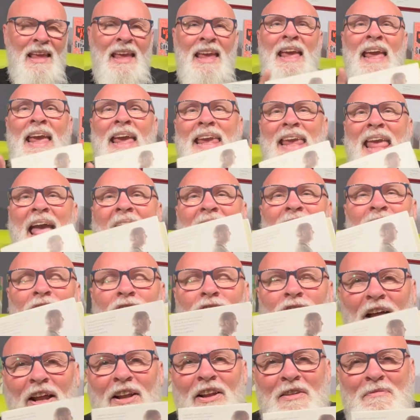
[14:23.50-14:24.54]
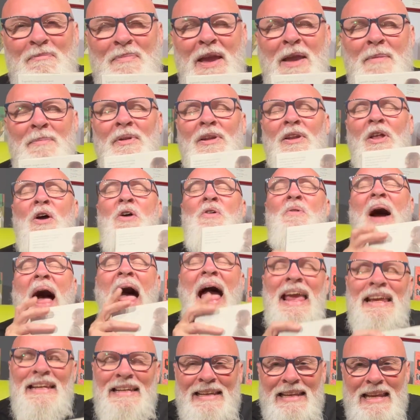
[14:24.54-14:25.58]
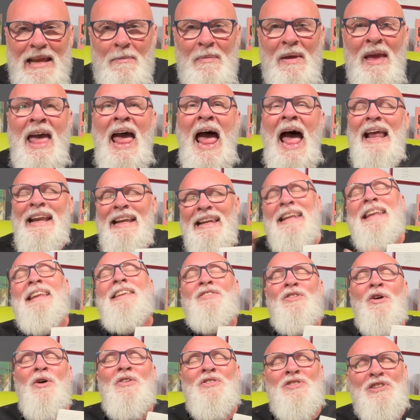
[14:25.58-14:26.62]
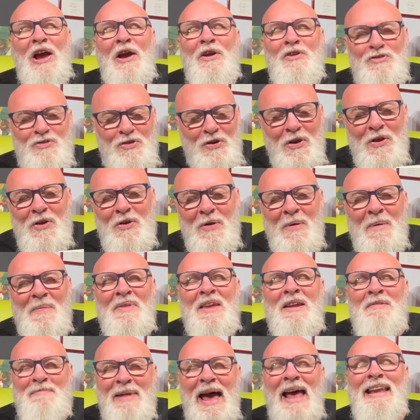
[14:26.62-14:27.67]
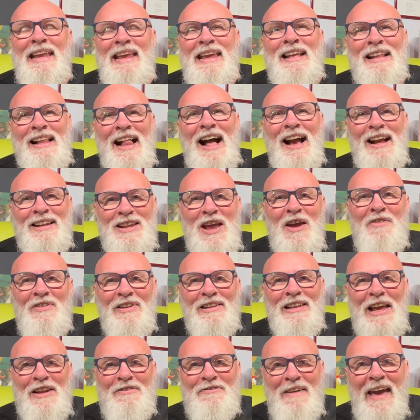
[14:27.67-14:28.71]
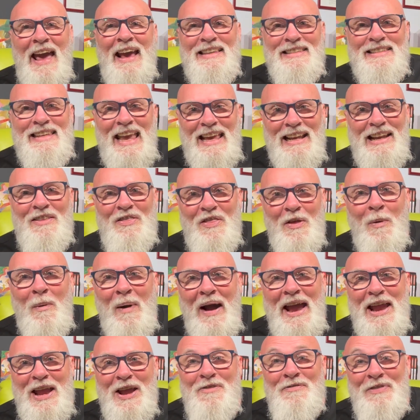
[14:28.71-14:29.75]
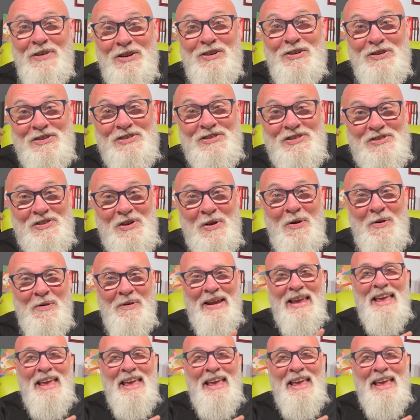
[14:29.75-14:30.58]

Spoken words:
He had a lot of people who hated him. And it is also true. Manning Clark never let facts get in the way of a good story.